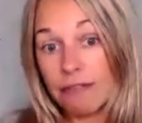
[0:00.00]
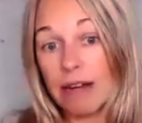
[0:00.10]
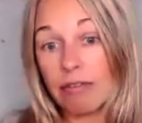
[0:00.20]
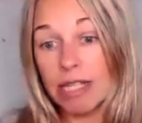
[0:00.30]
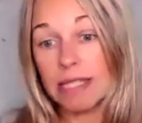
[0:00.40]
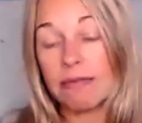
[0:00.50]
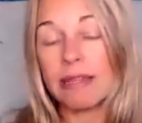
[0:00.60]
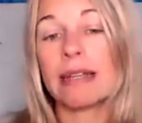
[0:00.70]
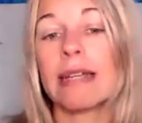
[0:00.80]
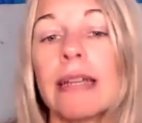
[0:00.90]
there is
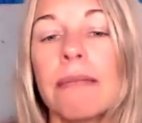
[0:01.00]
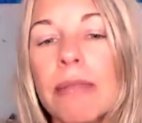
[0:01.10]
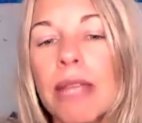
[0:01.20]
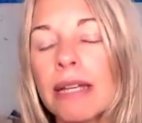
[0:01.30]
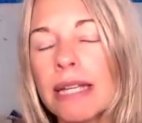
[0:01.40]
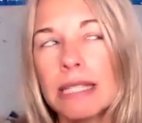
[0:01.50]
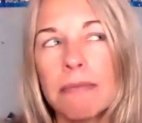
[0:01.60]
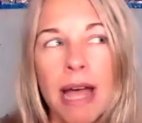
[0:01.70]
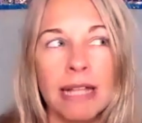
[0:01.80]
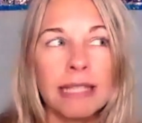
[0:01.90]
really, this
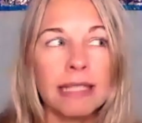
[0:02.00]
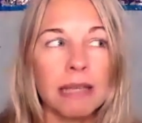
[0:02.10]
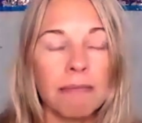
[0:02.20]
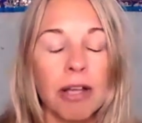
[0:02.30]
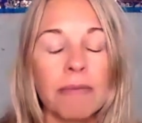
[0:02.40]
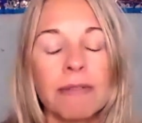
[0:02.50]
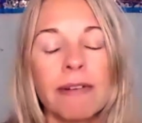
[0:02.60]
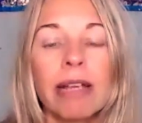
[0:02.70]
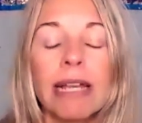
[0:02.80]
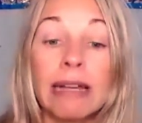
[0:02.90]
month, it becomes
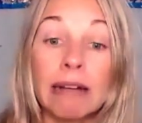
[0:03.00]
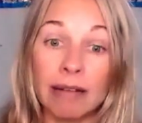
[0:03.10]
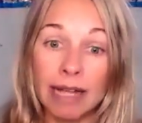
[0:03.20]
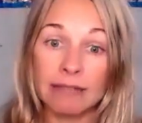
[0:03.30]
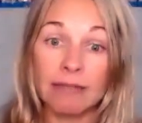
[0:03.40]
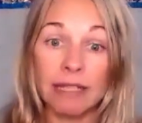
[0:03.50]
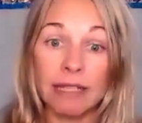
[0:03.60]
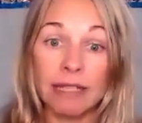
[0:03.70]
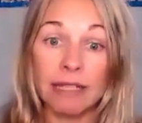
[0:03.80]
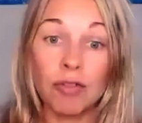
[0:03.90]
very clear, there's
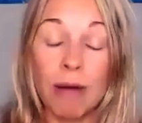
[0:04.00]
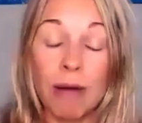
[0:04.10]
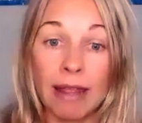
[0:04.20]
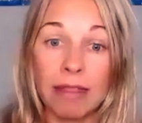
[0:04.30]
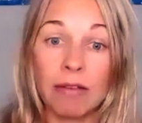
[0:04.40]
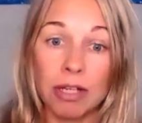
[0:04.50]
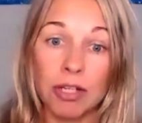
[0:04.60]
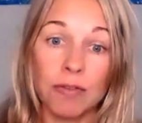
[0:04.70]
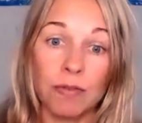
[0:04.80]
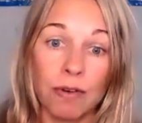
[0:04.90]
really two paths you can
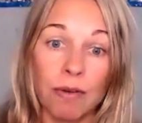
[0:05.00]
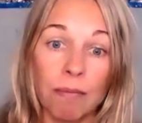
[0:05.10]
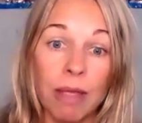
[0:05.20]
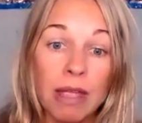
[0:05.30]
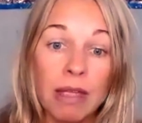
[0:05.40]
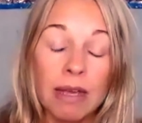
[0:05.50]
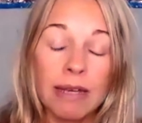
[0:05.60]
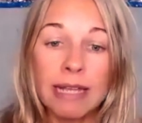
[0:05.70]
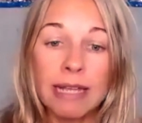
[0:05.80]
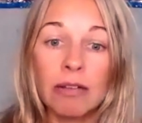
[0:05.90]
choose from.
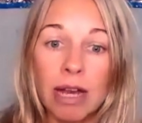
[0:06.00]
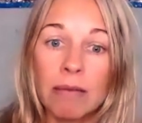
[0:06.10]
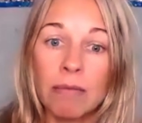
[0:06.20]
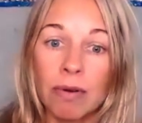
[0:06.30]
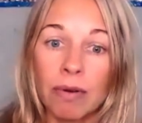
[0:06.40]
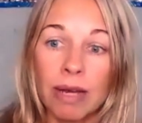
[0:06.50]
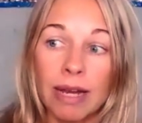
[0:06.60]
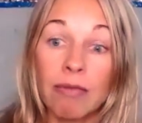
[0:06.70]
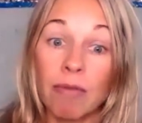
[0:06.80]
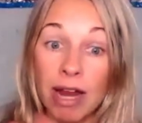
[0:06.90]
There's not anymore the
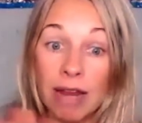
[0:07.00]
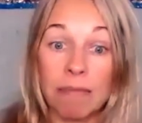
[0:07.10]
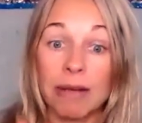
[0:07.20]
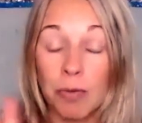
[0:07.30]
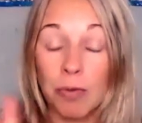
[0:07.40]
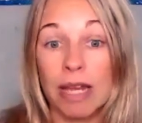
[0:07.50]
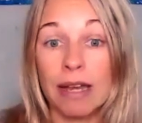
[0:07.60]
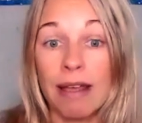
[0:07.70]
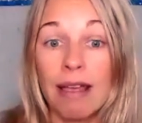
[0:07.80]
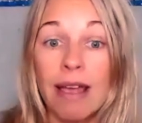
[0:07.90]
gray in
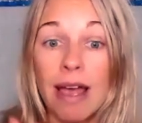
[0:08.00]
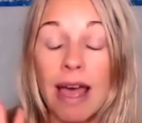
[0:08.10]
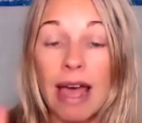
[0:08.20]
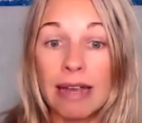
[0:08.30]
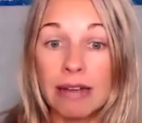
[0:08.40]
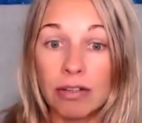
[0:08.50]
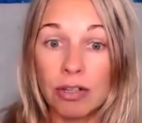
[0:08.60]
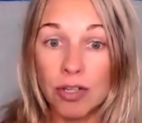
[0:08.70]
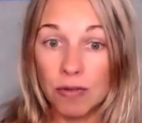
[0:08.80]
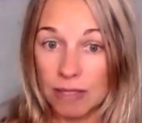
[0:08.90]
between. Either
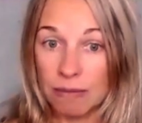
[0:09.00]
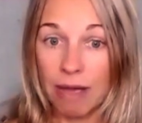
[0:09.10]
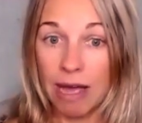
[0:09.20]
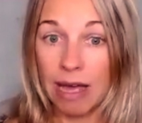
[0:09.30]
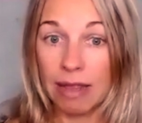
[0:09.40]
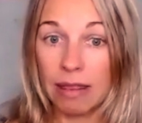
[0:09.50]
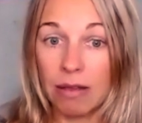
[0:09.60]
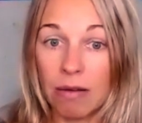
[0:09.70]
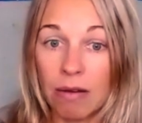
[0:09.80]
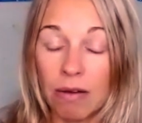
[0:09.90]
you choose the path
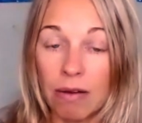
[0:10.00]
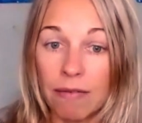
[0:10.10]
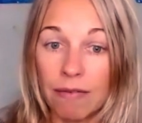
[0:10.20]
of